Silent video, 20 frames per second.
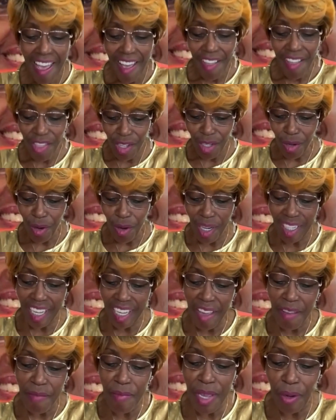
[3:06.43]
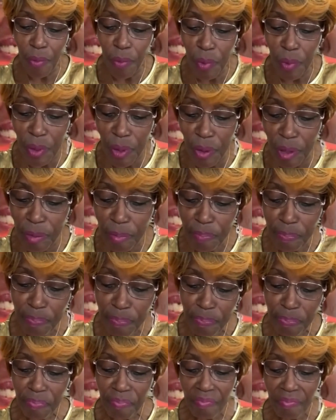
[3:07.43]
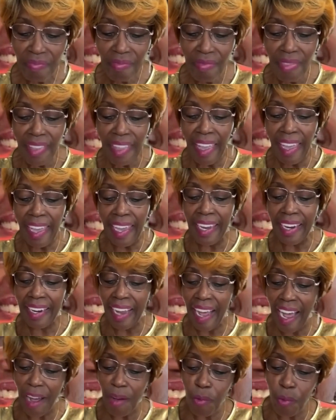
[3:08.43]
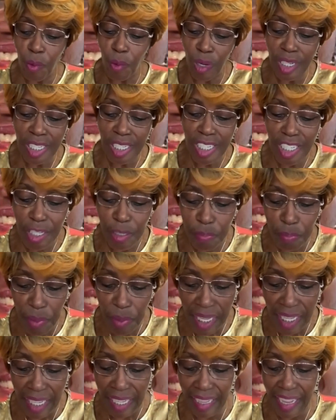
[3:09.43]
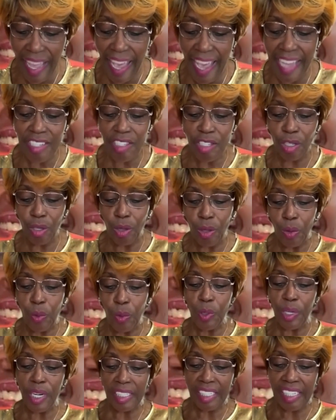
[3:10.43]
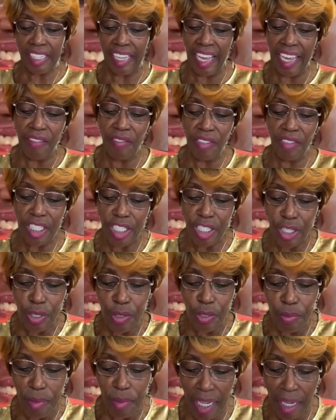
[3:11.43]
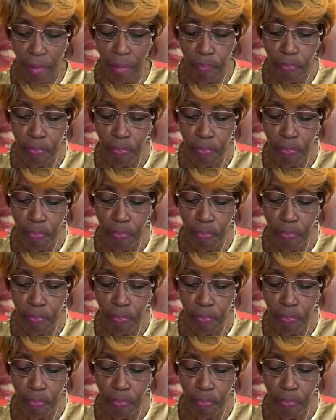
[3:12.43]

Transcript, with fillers: The Lord gave me a word and I want to speak it as the Lord gave it to me.